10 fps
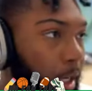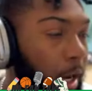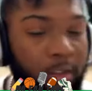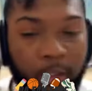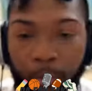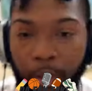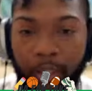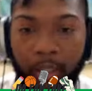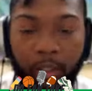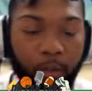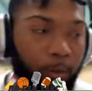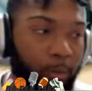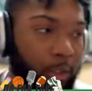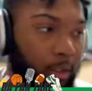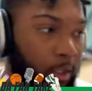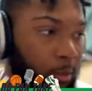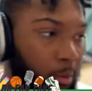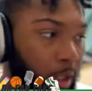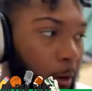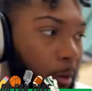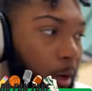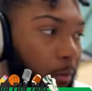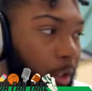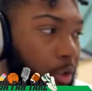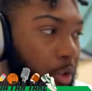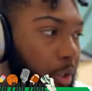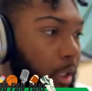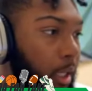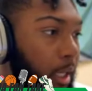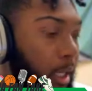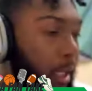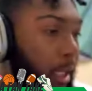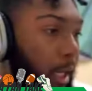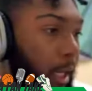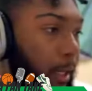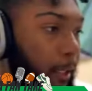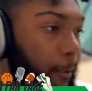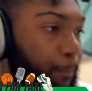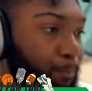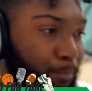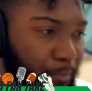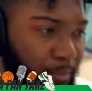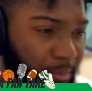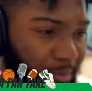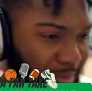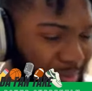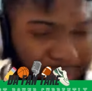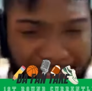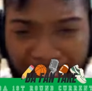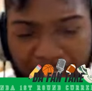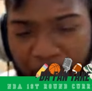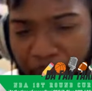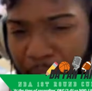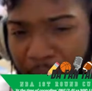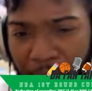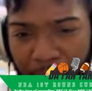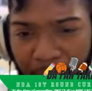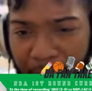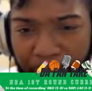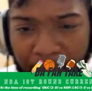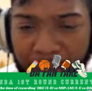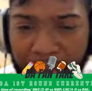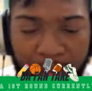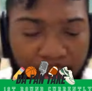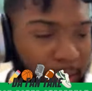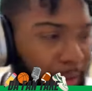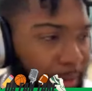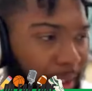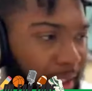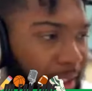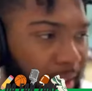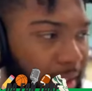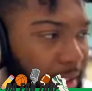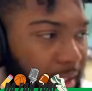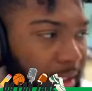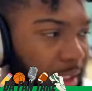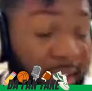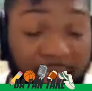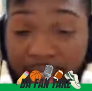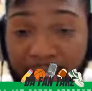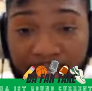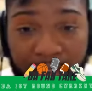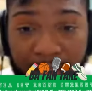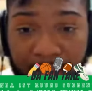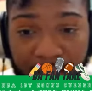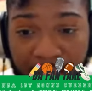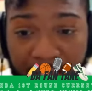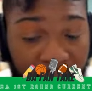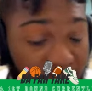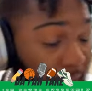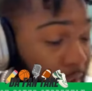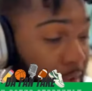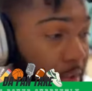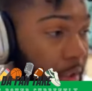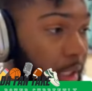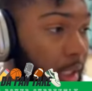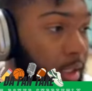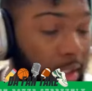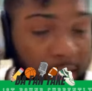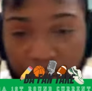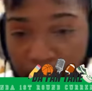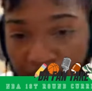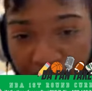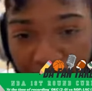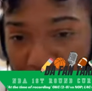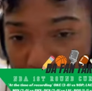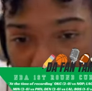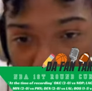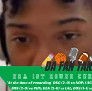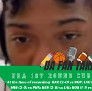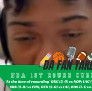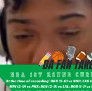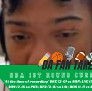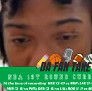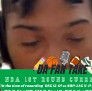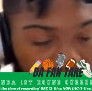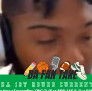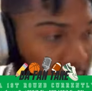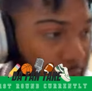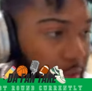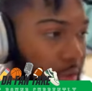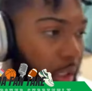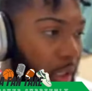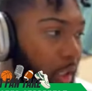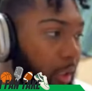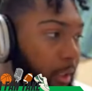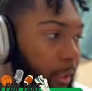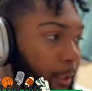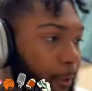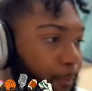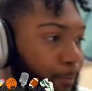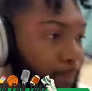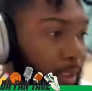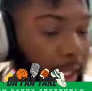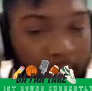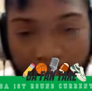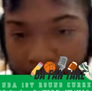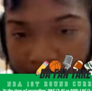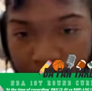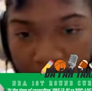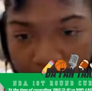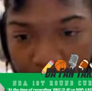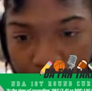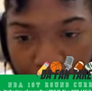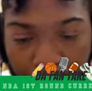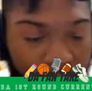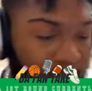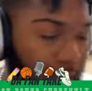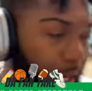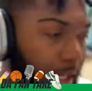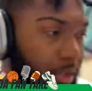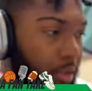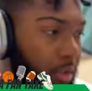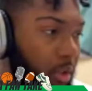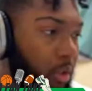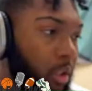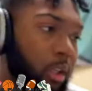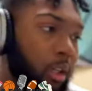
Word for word: obviously, Brandon Ingram is, has been coming off injury, and he's been playing okay, but um, he, he he doesn't. He's not the answer. C.J. McCollum been playing okay, but he's not the answer. Um, Zion obviously has been missing the action, so